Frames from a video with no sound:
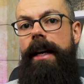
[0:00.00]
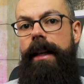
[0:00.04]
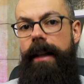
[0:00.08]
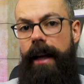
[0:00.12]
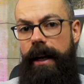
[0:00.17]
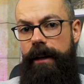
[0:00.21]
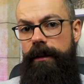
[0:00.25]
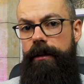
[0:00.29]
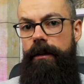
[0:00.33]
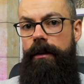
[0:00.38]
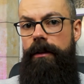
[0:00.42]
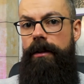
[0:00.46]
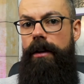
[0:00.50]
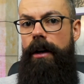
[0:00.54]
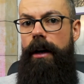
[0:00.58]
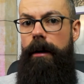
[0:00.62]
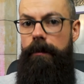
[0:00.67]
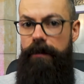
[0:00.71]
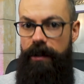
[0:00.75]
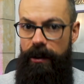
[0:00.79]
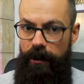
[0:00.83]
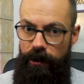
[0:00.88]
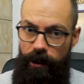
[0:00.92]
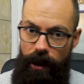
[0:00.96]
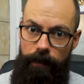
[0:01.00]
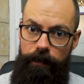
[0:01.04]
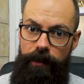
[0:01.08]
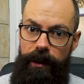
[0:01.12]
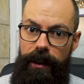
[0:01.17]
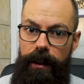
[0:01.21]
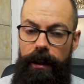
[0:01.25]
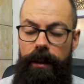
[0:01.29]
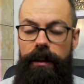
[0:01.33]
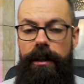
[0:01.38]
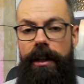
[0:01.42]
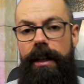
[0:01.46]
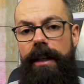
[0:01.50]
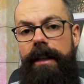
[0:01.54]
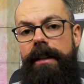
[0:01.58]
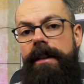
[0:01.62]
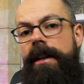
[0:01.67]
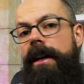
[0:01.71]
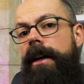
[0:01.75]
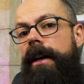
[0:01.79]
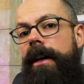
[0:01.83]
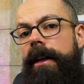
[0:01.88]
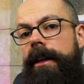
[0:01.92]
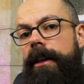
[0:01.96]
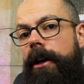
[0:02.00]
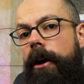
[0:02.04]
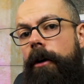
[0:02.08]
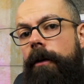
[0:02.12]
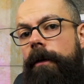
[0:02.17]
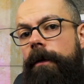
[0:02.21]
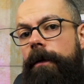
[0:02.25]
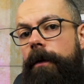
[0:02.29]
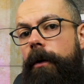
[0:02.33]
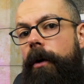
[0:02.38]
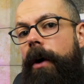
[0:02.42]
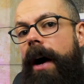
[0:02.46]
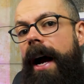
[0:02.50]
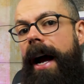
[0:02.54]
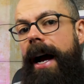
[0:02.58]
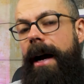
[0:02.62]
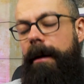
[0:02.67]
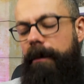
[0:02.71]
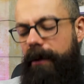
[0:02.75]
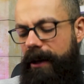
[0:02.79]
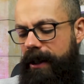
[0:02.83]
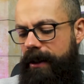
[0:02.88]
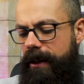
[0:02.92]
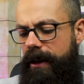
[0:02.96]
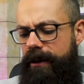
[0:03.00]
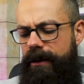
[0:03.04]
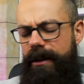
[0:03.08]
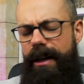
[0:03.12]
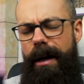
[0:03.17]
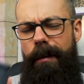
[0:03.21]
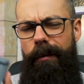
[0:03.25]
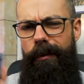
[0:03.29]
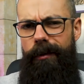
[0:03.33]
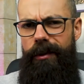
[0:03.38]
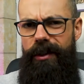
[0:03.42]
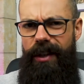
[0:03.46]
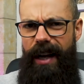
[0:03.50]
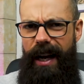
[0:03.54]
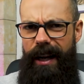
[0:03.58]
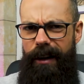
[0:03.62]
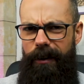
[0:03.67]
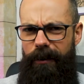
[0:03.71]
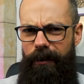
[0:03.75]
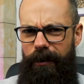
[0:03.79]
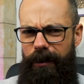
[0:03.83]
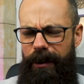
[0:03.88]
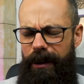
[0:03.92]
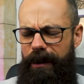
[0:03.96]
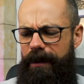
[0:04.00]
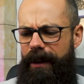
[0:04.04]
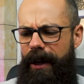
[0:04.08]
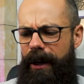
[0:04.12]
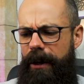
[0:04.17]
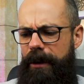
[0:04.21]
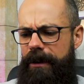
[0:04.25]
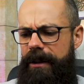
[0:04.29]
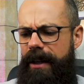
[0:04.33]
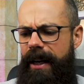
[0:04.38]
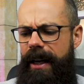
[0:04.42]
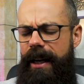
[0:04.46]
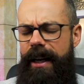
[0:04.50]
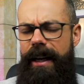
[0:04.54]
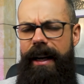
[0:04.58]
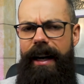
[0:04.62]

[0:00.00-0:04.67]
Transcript: that's the time to jump in the DJI Go 4 app and just double check all of those